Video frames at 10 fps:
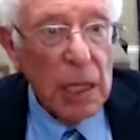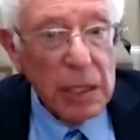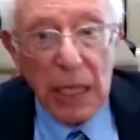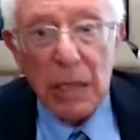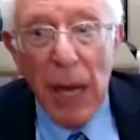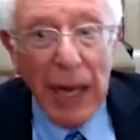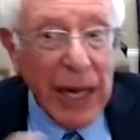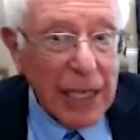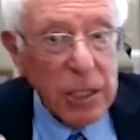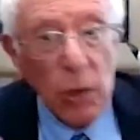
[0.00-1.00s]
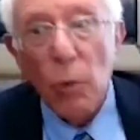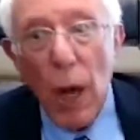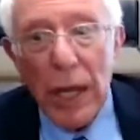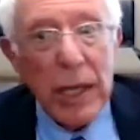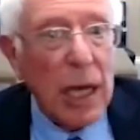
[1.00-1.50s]
Now, you might ask,
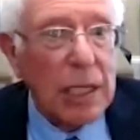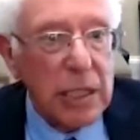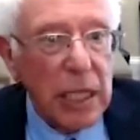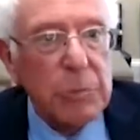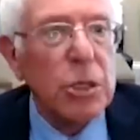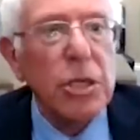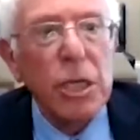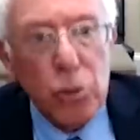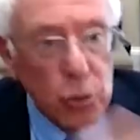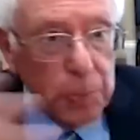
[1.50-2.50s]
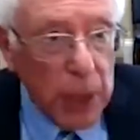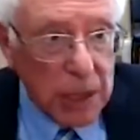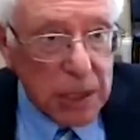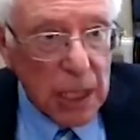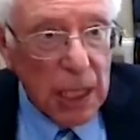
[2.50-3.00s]
why in God's name do you need two
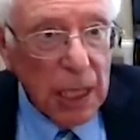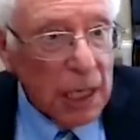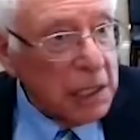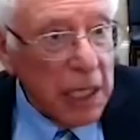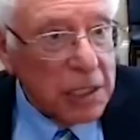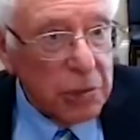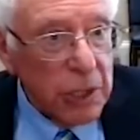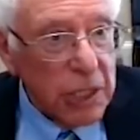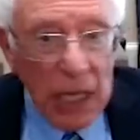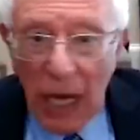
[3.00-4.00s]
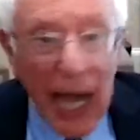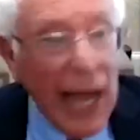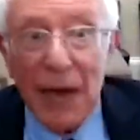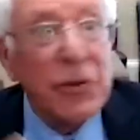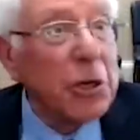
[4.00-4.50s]
bills? And the answer is,
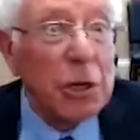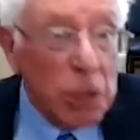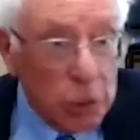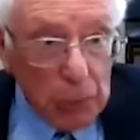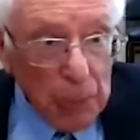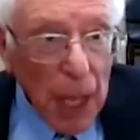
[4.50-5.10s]
I haven't a clue.